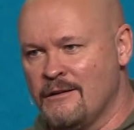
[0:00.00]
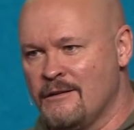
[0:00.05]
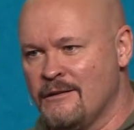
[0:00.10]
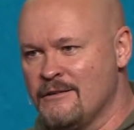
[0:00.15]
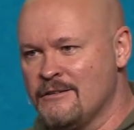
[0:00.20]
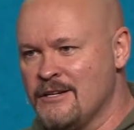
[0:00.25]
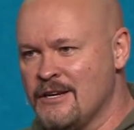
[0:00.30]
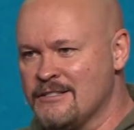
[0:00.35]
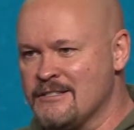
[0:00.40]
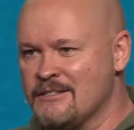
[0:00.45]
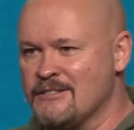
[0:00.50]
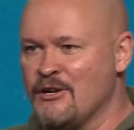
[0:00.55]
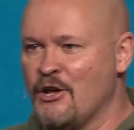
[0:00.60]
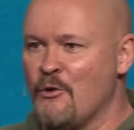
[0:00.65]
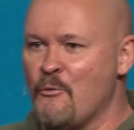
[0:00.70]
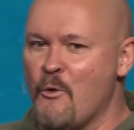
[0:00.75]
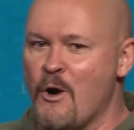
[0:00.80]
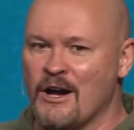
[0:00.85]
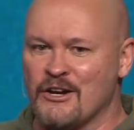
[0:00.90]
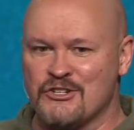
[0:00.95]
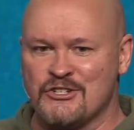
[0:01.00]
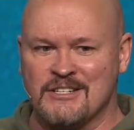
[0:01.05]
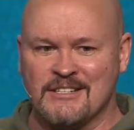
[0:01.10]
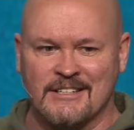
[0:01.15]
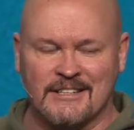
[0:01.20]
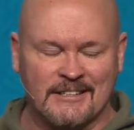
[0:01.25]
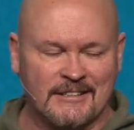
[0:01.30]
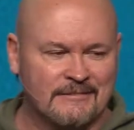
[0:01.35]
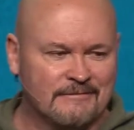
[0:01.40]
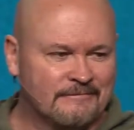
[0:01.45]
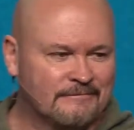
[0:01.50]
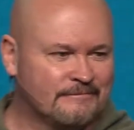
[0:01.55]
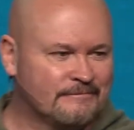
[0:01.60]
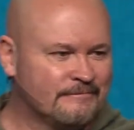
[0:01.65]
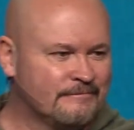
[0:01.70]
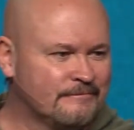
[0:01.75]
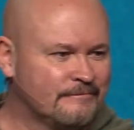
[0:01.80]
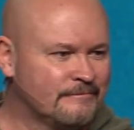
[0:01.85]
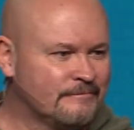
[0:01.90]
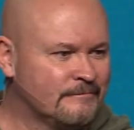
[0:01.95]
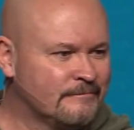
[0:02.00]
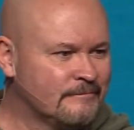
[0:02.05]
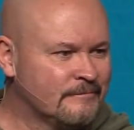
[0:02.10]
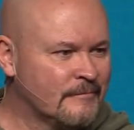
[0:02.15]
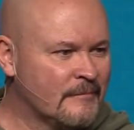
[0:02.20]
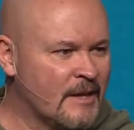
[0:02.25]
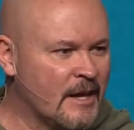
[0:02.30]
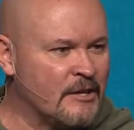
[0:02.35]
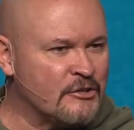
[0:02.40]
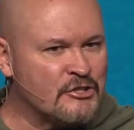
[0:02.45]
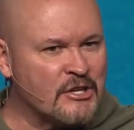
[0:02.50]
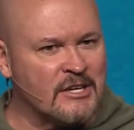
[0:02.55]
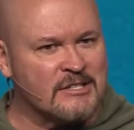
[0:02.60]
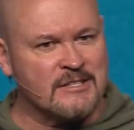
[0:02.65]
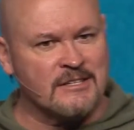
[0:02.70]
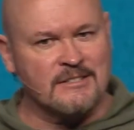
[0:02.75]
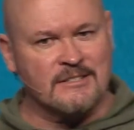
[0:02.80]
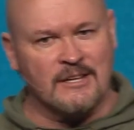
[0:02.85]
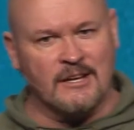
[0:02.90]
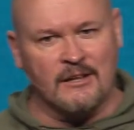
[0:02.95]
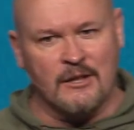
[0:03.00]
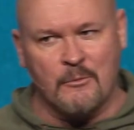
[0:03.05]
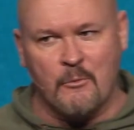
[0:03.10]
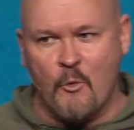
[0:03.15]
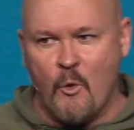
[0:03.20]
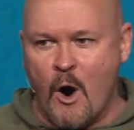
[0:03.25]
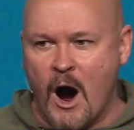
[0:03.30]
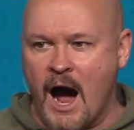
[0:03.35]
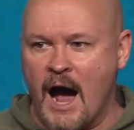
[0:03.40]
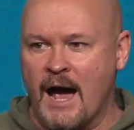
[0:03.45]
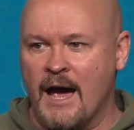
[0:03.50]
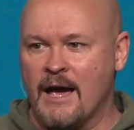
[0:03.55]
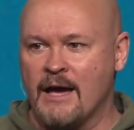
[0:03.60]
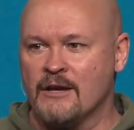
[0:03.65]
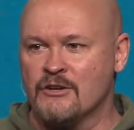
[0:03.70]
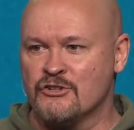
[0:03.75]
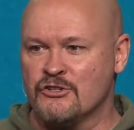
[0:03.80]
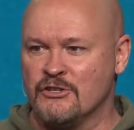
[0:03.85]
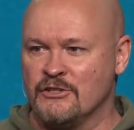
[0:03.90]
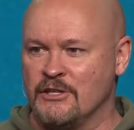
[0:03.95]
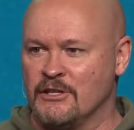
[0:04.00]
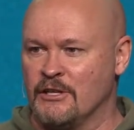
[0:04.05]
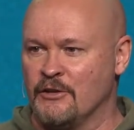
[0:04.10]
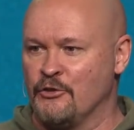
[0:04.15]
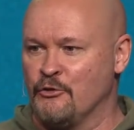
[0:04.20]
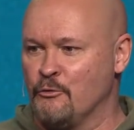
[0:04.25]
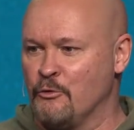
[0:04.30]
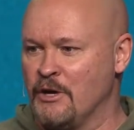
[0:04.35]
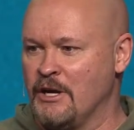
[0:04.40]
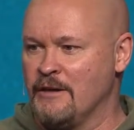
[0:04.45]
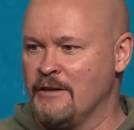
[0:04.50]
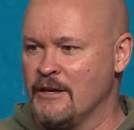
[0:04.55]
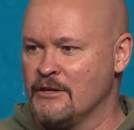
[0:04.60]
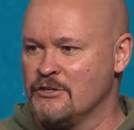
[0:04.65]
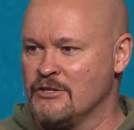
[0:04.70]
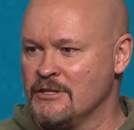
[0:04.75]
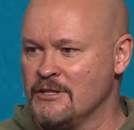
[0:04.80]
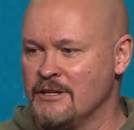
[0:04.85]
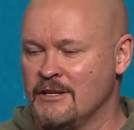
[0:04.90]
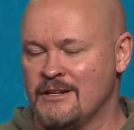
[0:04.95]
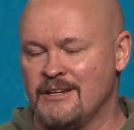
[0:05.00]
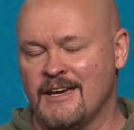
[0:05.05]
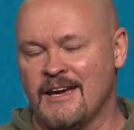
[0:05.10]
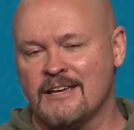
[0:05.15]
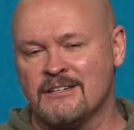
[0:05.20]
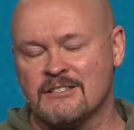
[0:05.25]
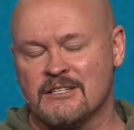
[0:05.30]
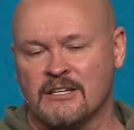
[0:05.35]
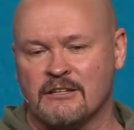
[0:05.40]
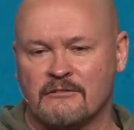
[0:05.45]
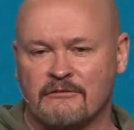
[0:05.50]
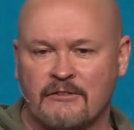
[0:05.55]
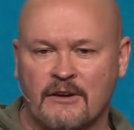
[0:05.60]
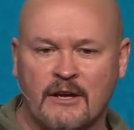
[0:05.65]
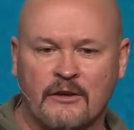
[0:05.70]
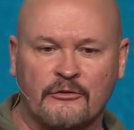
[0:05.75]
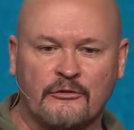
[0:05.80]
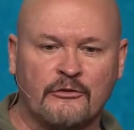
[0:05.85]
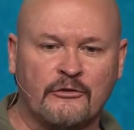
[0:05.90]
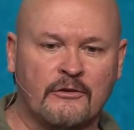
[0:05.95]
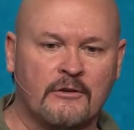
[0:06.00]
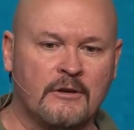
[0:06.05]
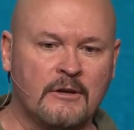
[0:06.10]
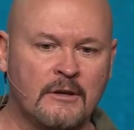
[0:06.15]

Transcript: She has to tell him why she did it. And she has to tell him why she did it the way that she did it. He has to confess